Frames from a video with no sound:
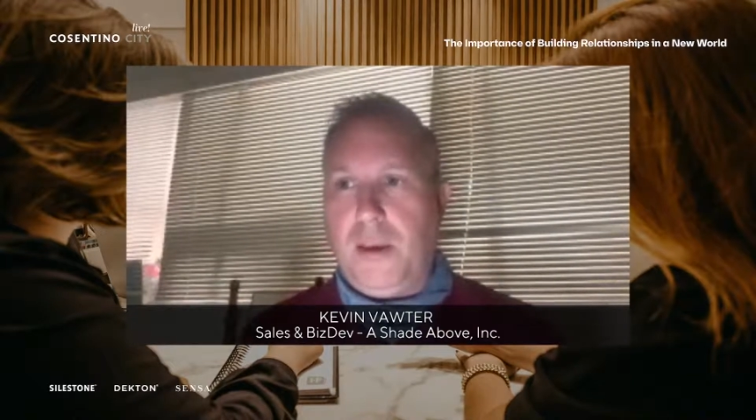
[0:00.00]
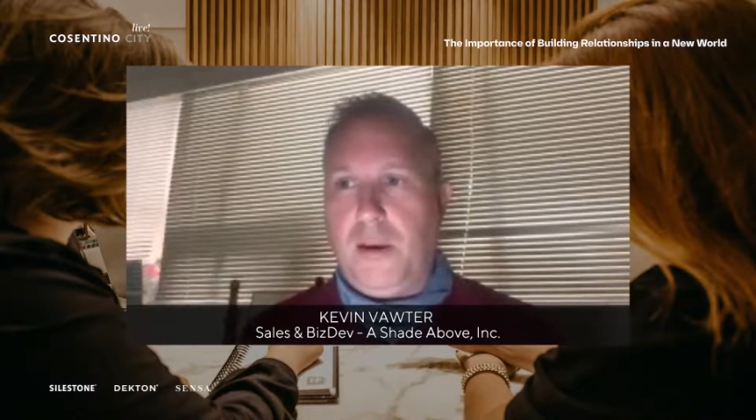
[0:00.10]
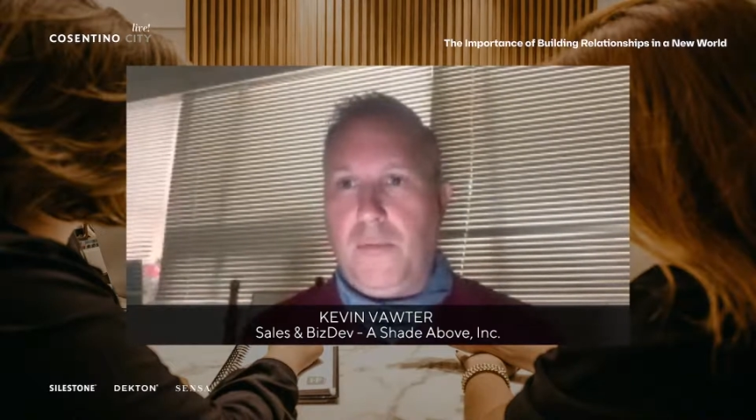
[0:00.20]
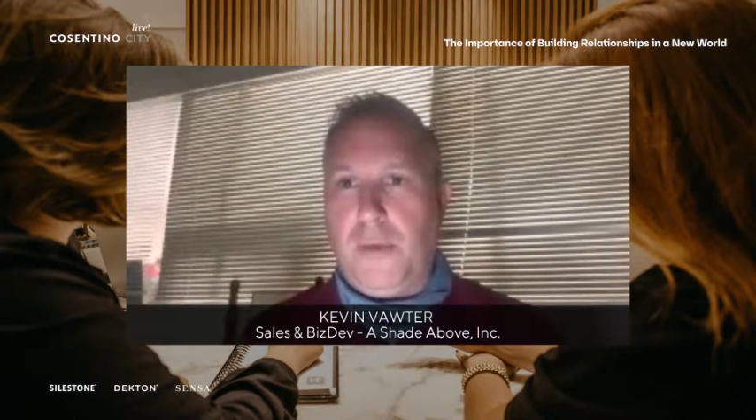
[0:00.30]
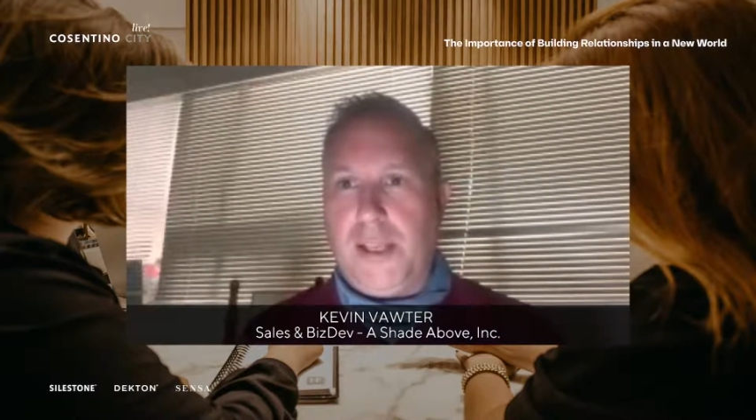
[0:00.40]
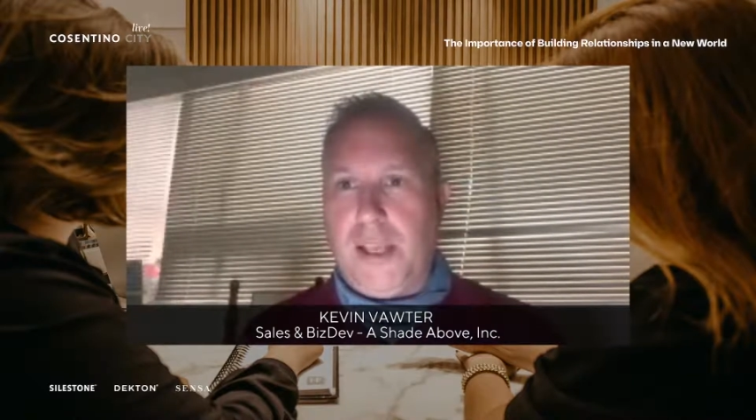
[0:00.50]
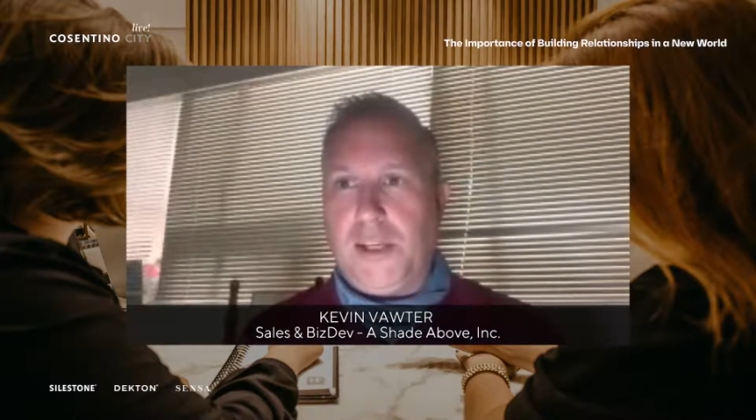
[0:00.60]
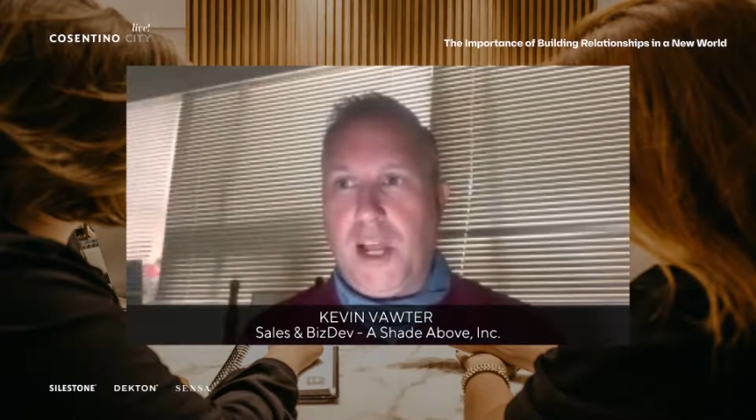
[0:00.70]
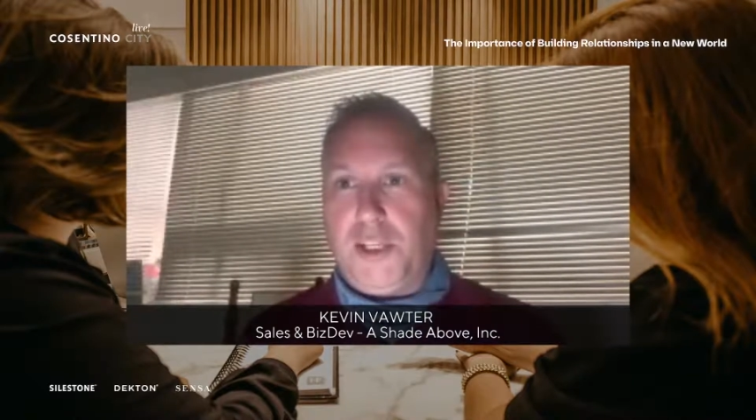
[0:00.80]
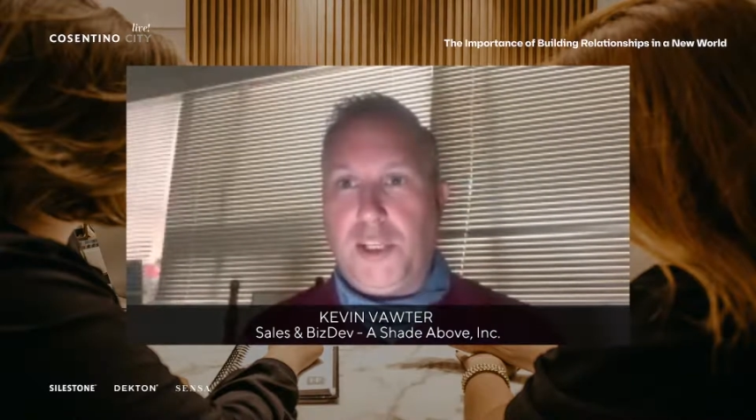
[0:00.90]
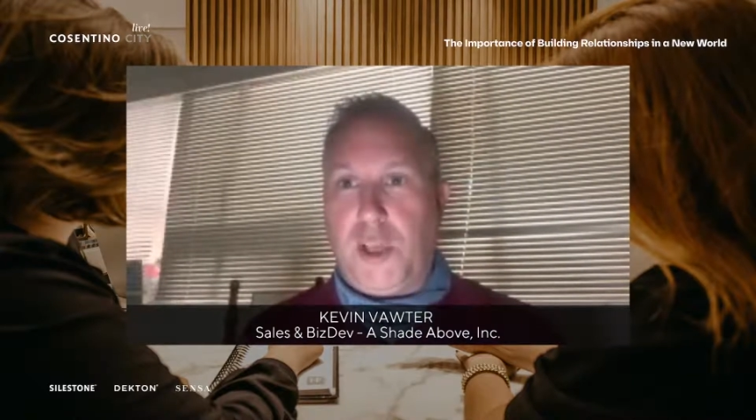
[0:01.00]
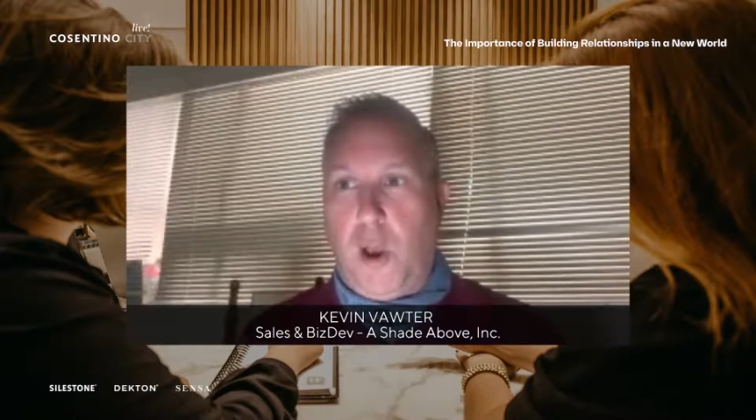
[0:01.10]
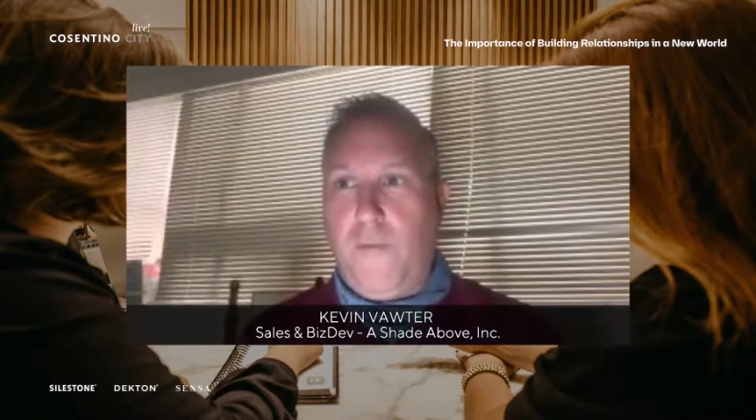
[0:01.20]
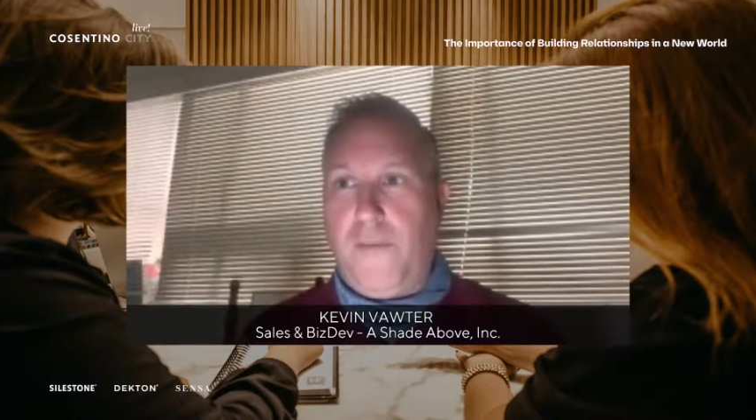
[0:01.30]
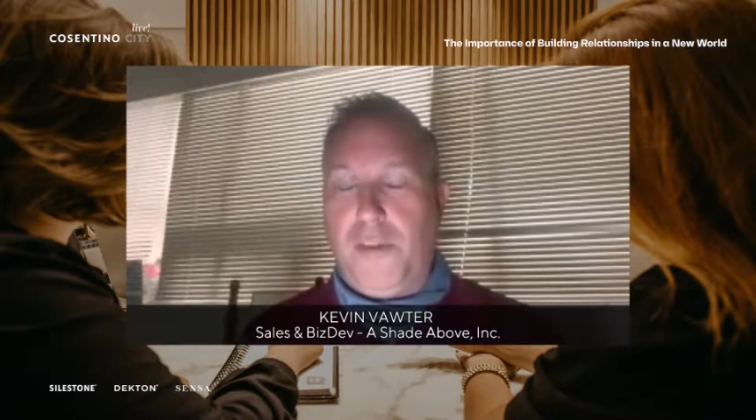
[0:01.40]
it's not just
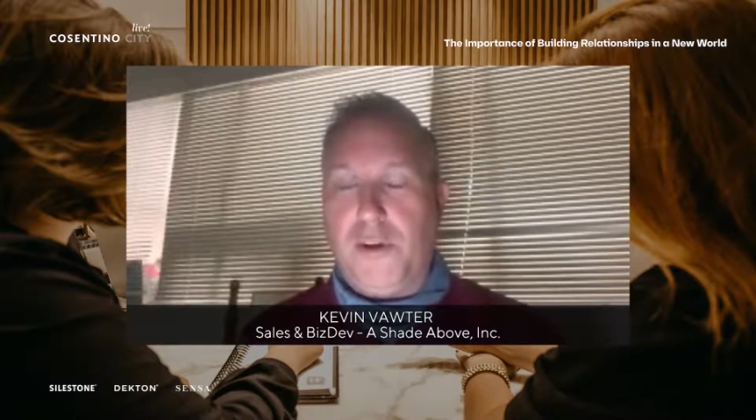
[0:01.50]
COVID.